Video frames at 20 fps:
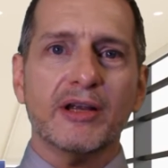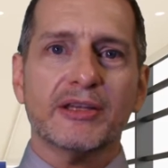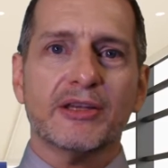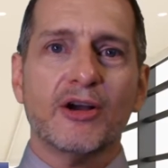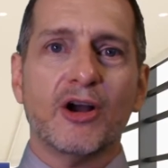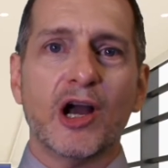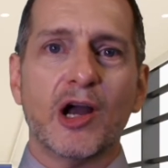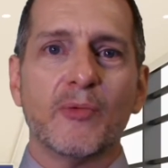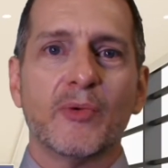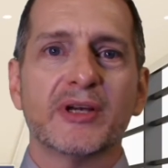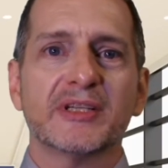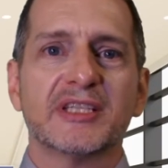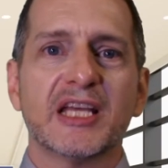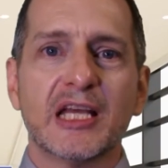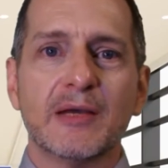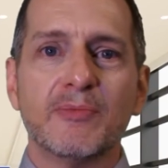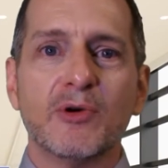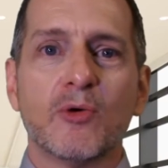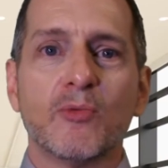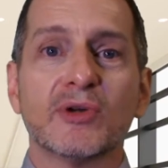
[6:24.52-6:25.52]
at the hardware
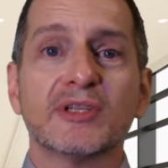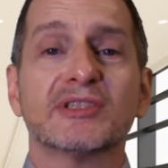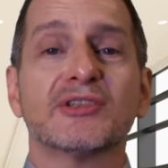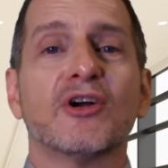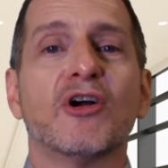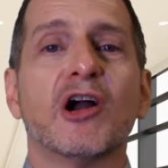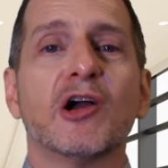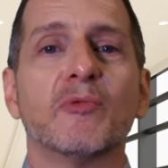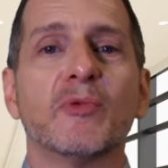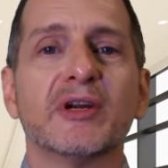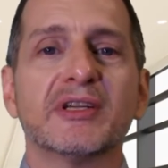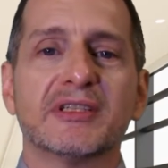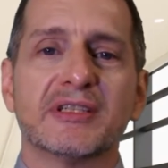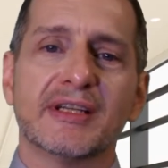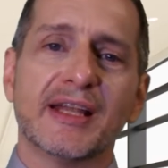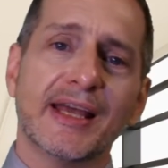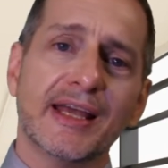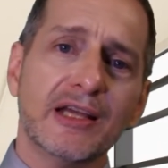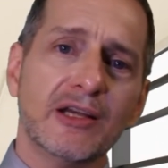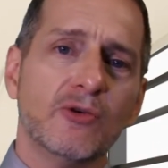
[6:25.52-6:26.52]
table, and what's the hardware
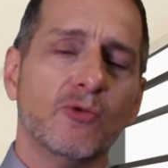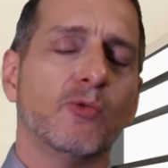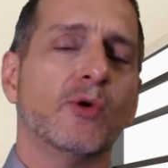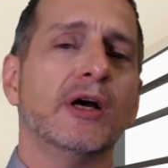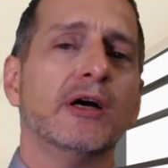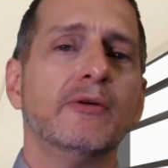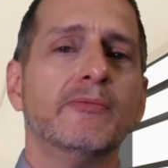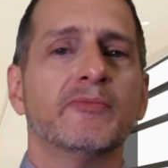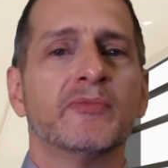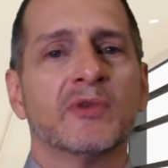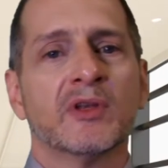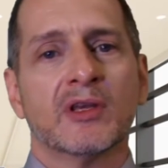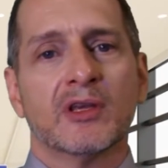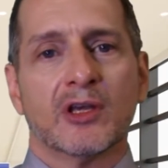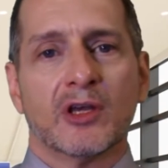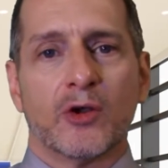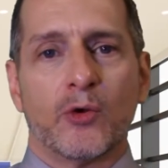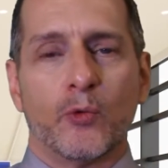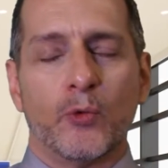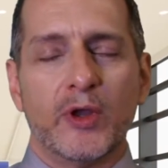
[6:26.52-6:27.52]
today? Well,
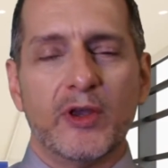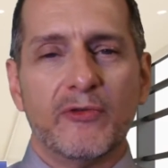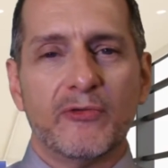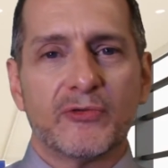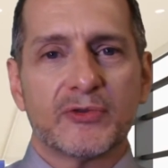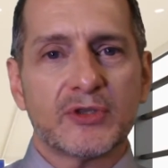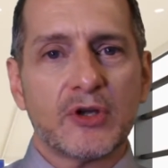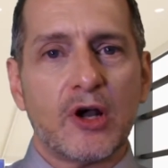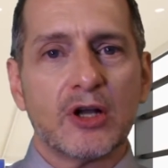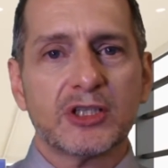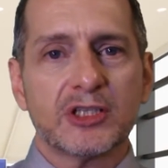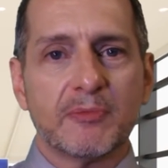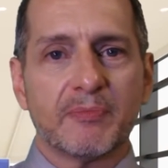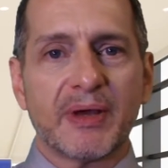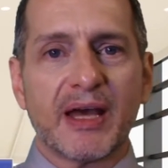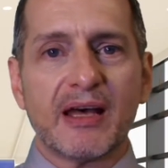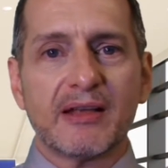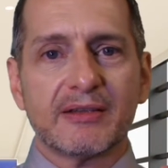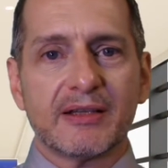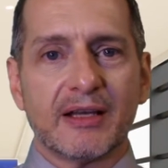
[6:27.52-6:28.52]
we've talked
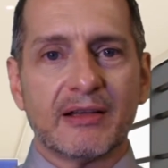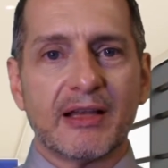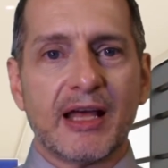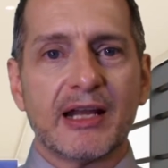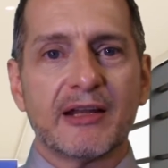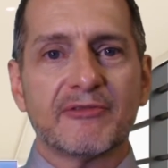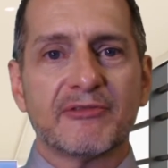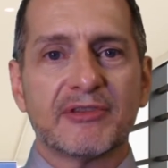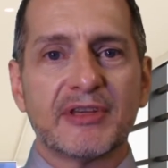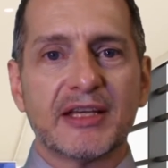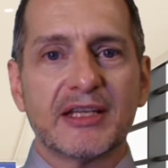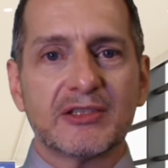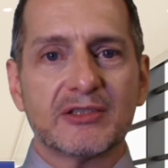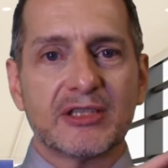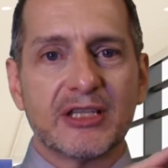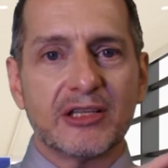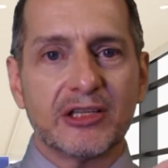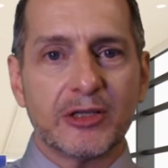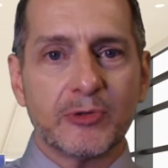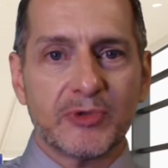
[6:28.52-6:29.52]
about a lot of things
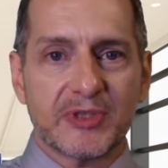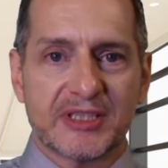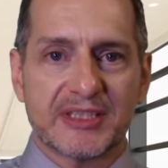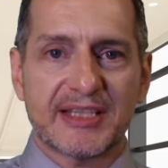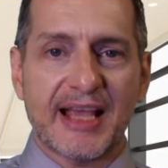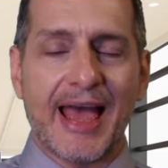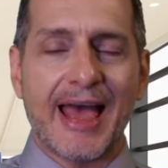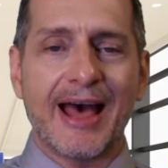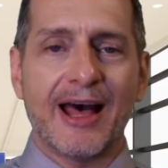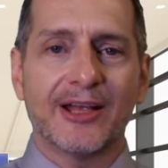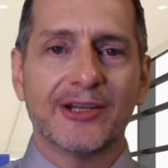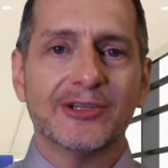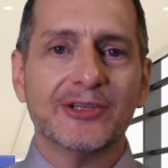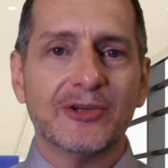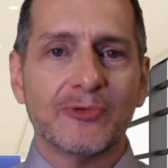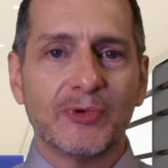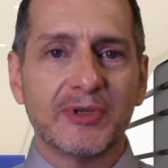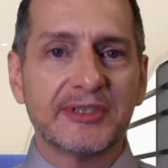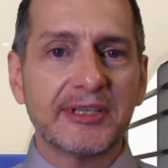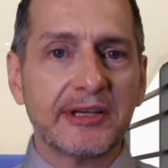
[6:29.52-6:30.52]
dealing with
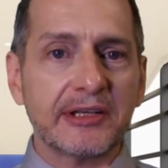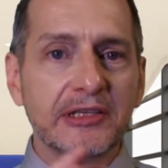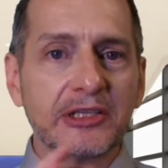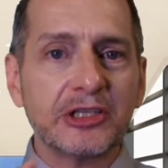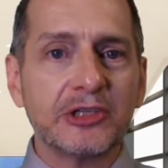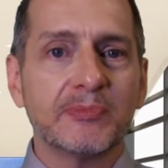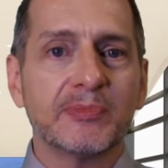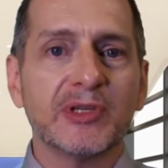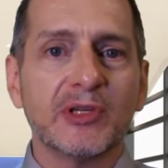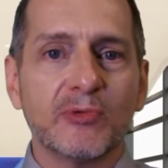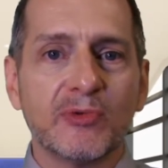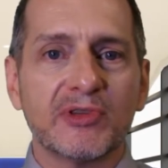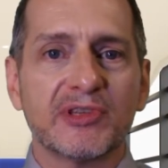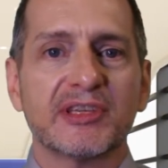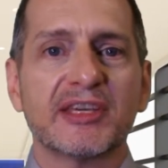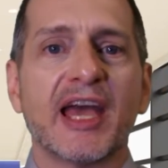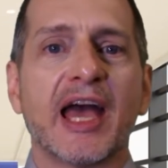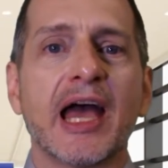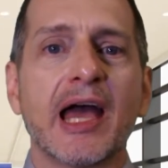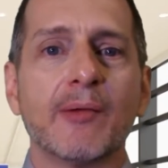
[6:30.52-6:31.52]
sound. We did a little bit with
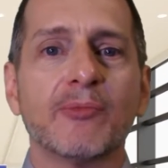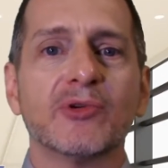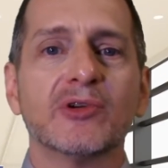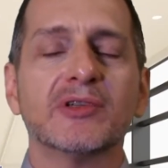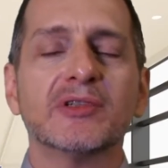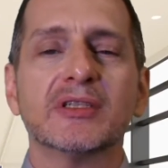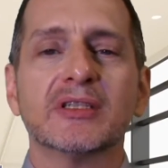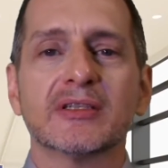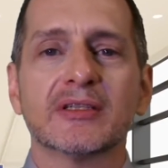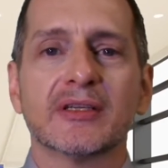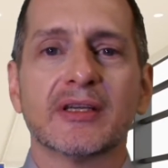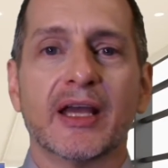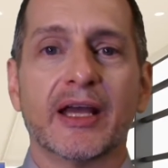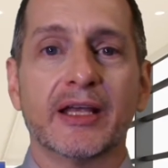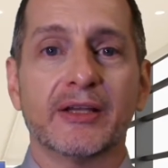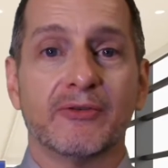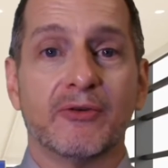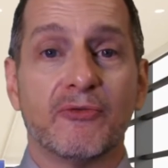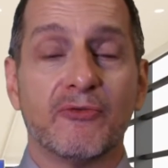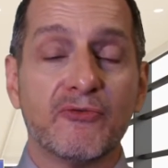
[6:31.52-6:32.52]
cameras
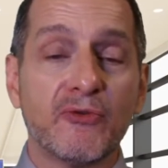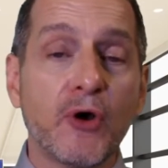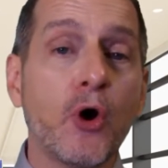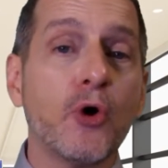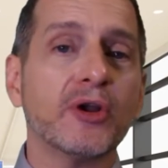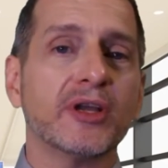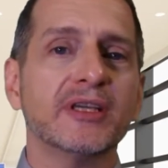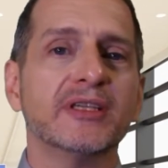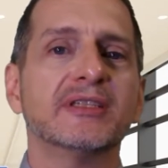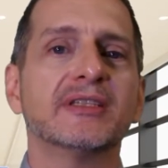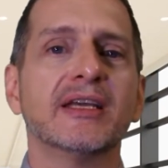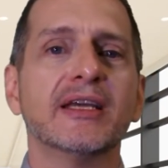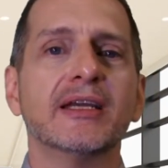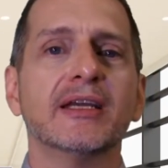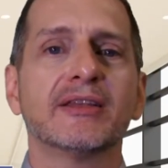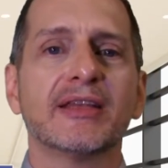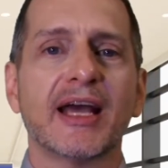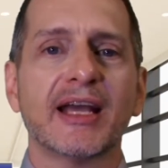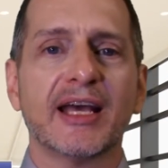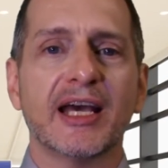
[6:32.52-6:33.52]
and focusing
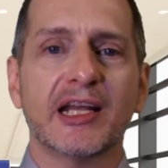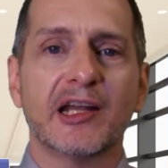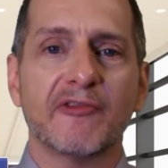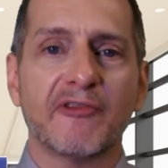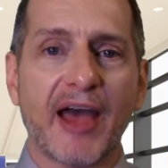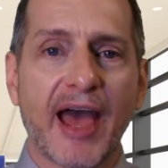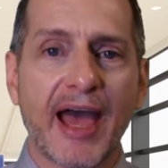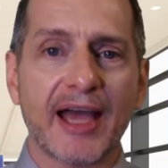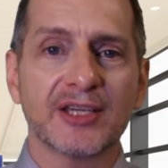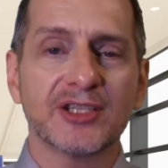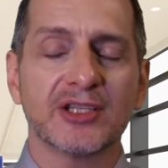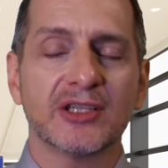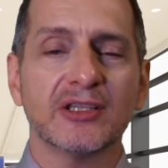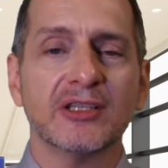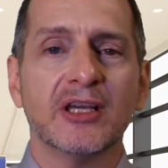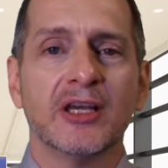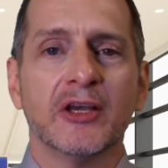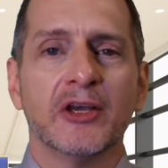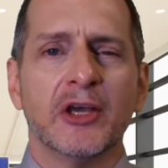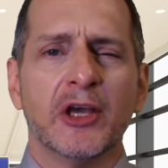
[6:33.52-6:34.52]
and that kind of
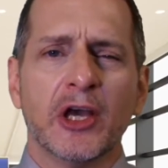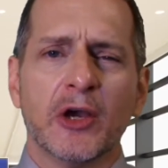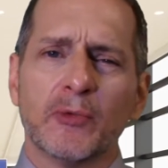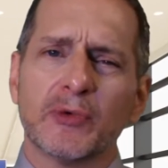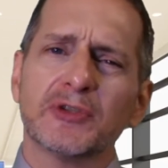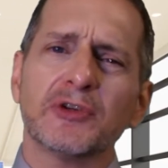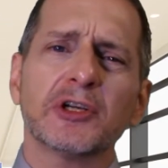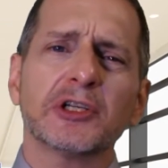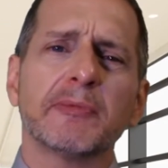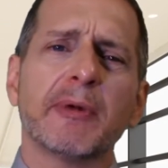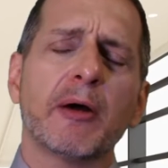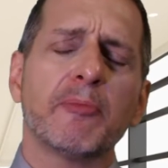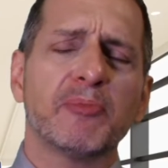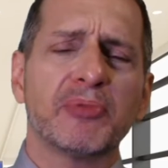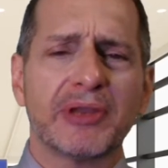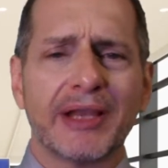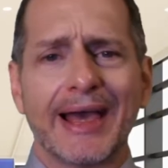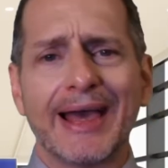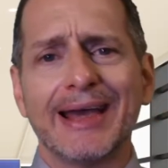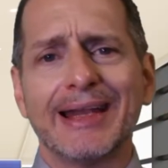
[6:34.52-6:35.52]
action. We talked about
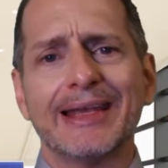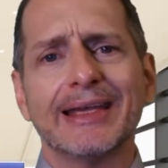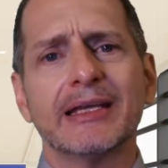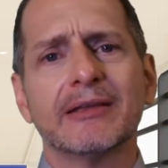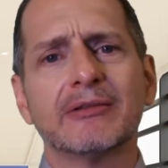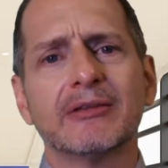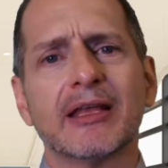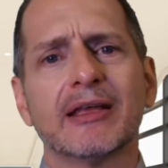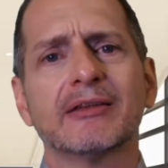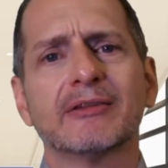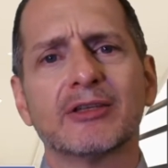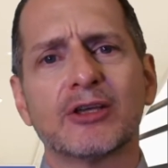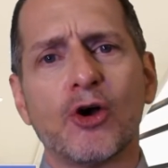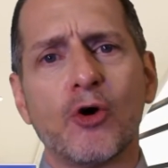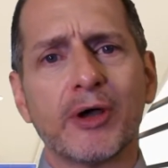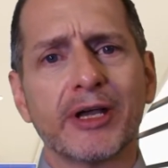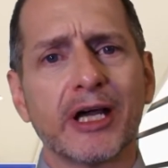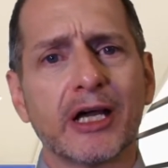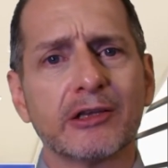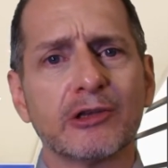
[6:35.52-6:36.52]
planning and then
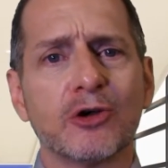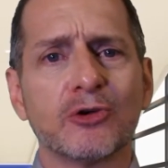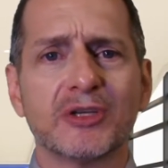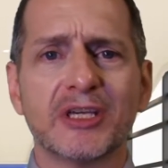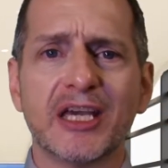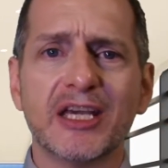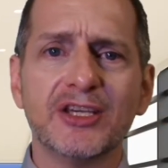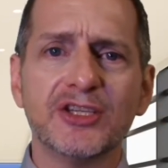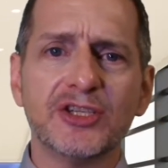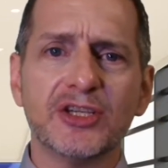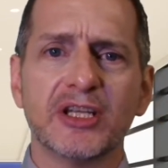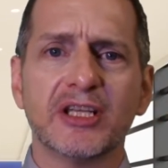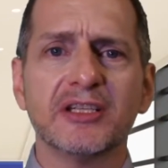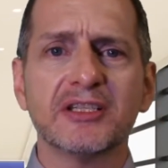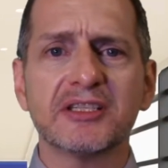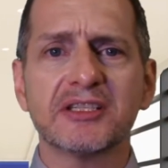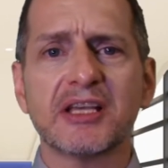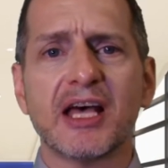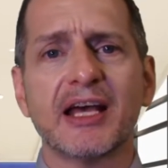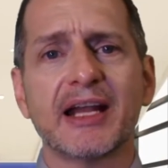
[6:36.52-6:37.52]
going on location,
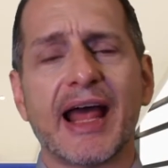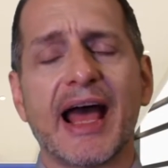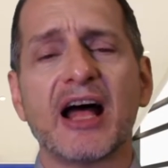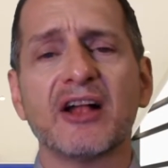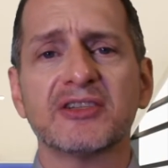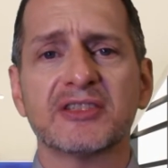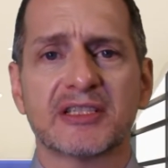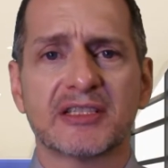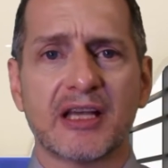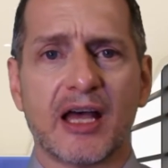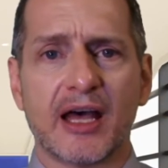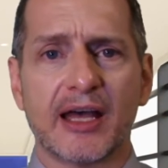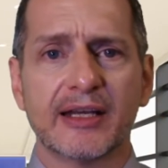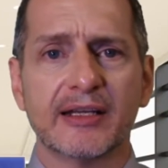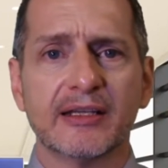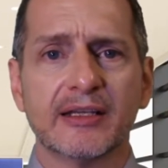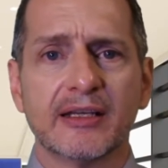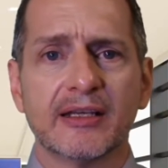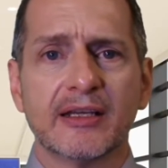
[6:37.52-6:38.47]
inside, outside.